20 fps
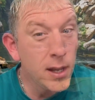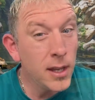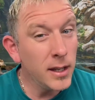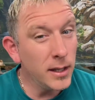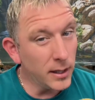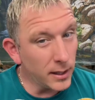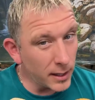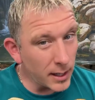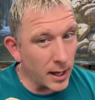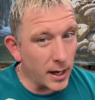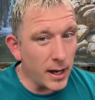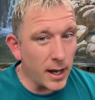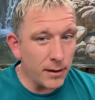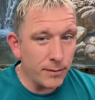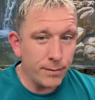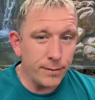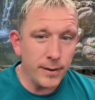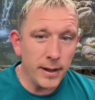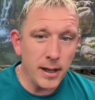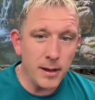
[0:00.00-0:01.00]
You can have
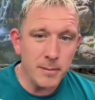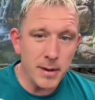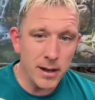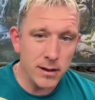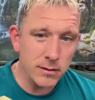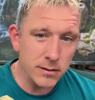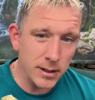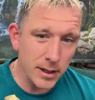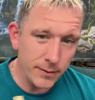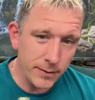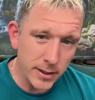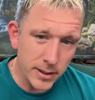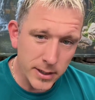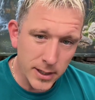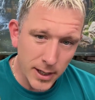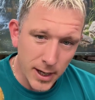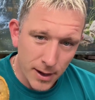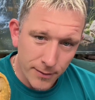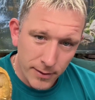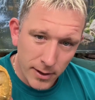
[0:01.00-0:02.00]
females living
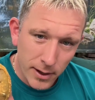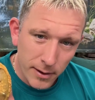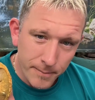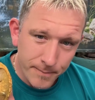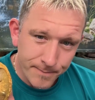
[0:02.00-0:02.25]
together.